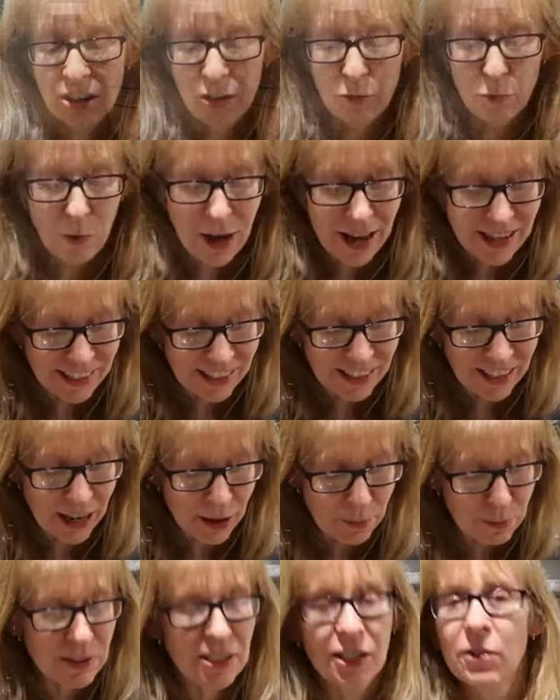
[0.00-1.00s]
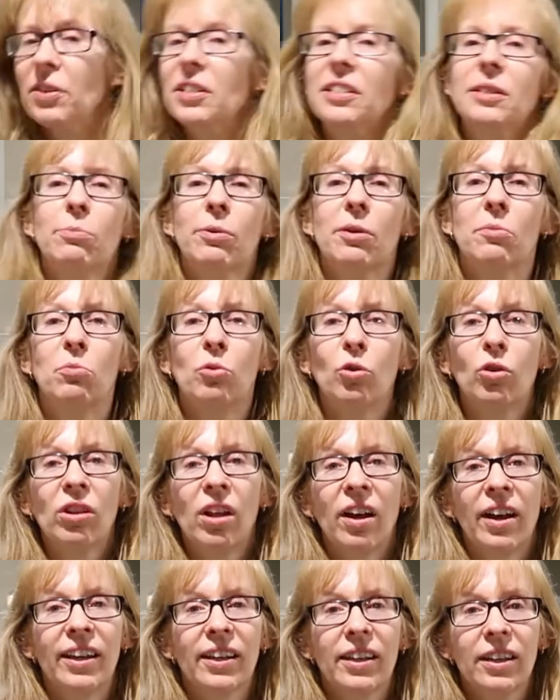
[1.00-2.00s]
can wazz it up so it's a bit more
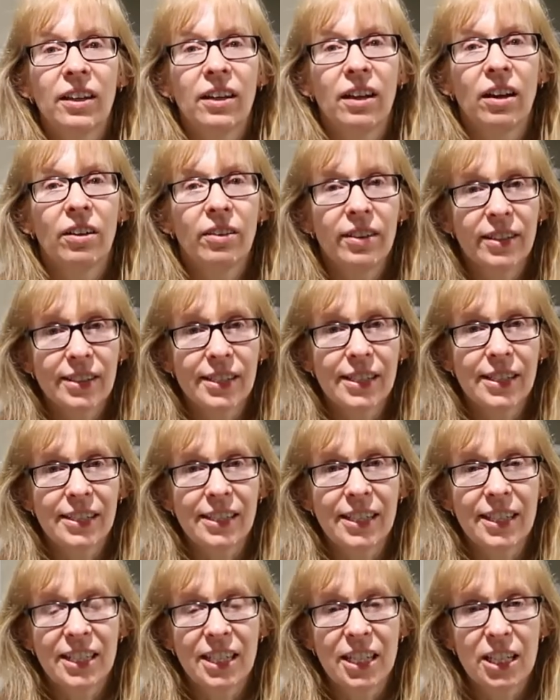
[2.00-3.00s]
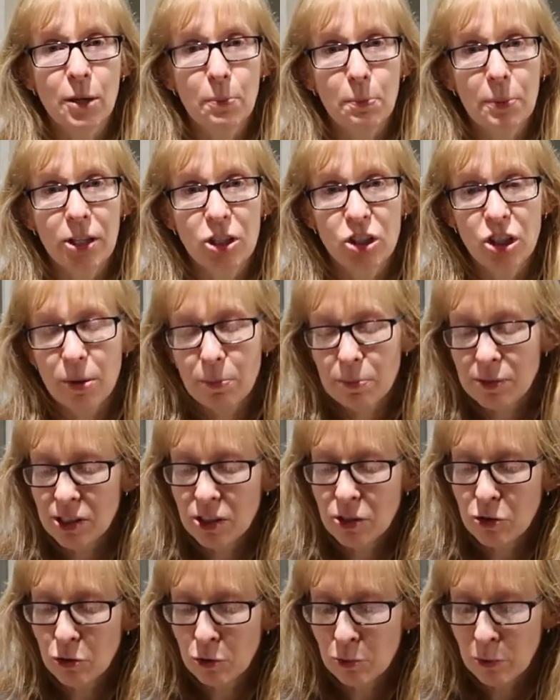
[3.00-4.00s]
like, you know, it's easier to dip your chips
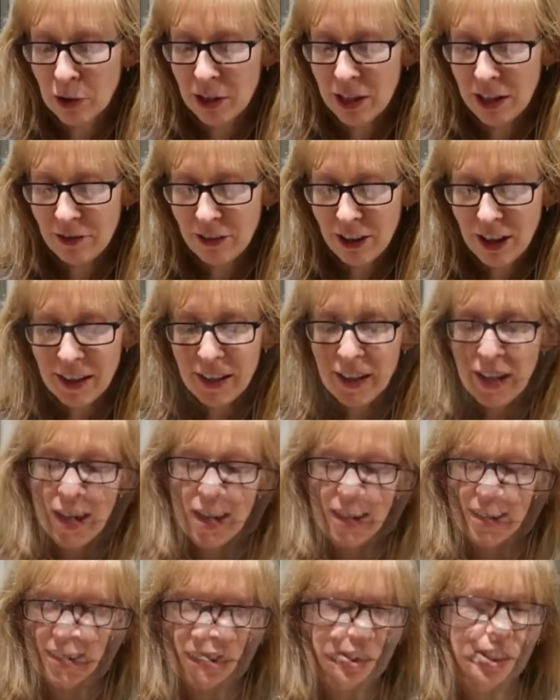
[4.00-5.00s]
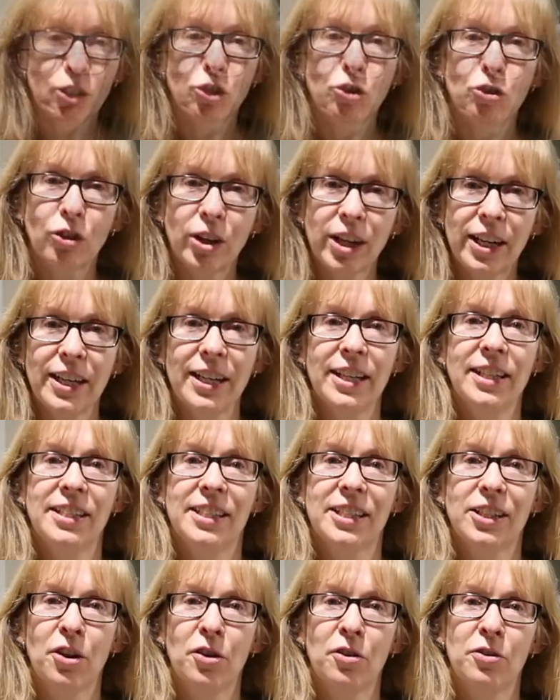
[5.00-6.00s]
in or whatever. As far as
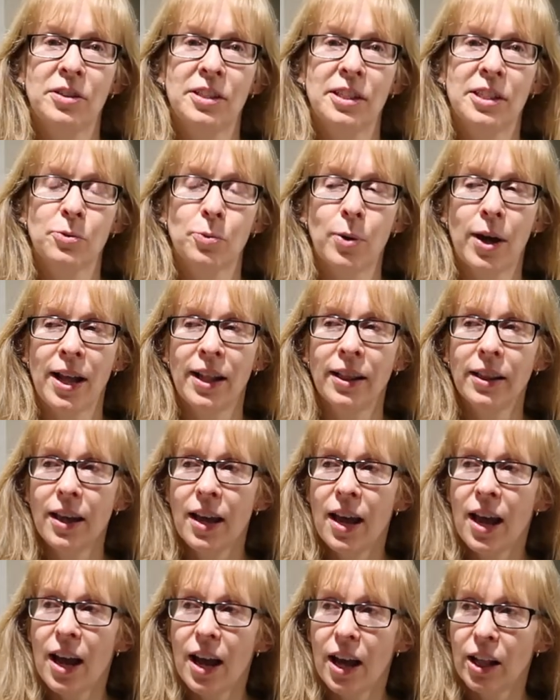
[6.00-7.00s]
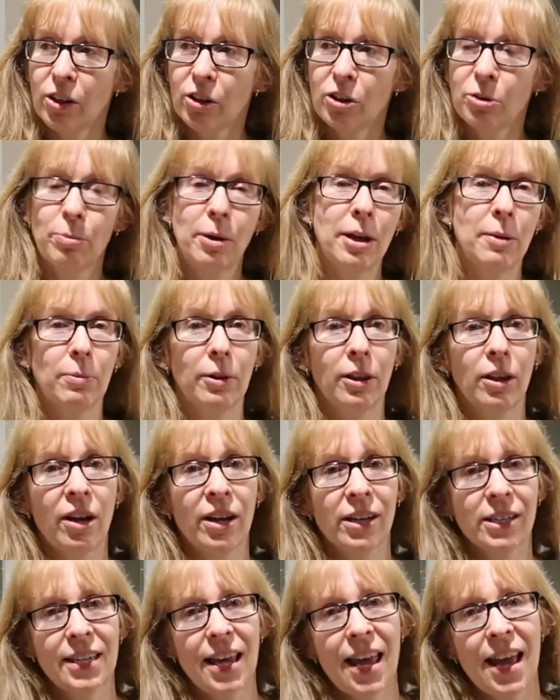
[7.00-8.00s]
ingredients goes as well, a lot of people
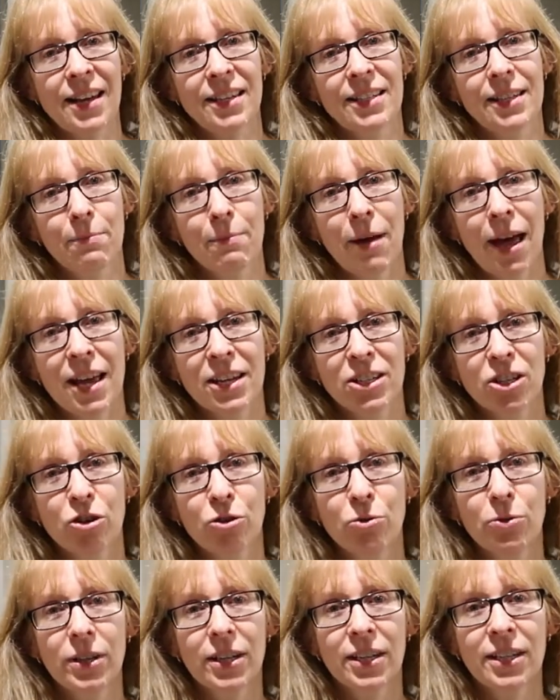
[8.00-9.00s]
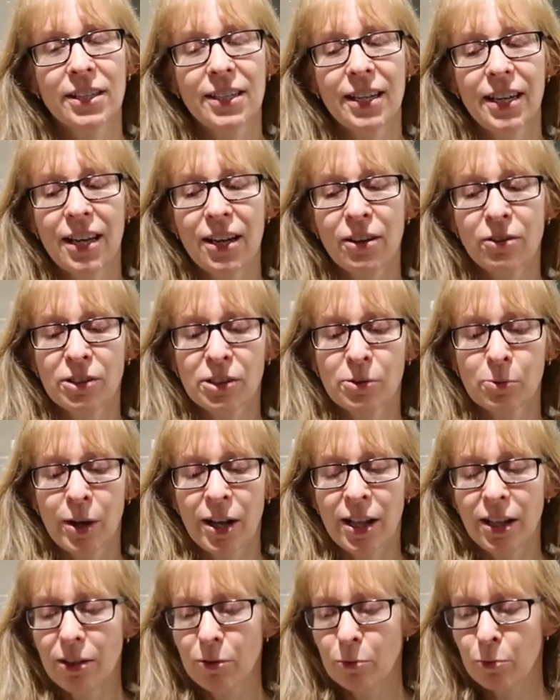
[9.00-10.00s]
like to add tomato into here as
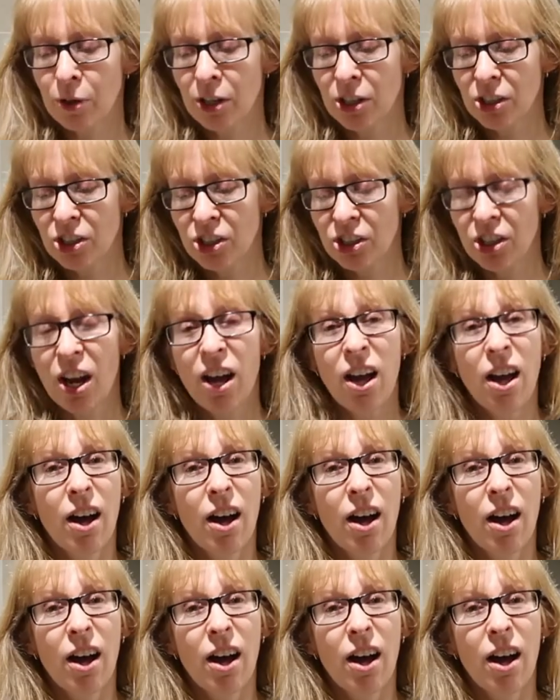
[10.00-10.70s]
well, which